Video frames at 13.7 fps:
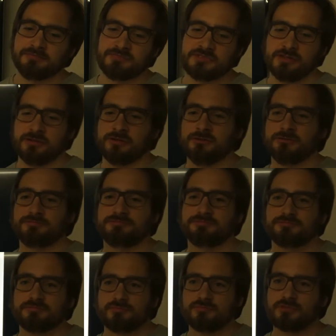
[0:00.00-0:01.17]
So
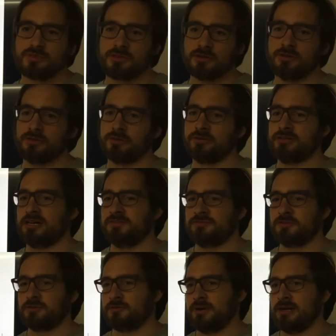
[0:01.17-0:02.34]
you don't have
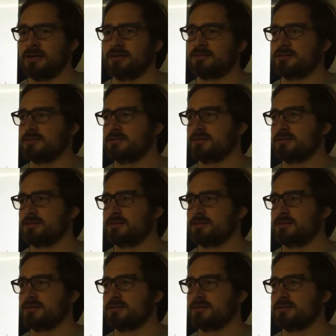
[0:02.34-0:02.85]
to create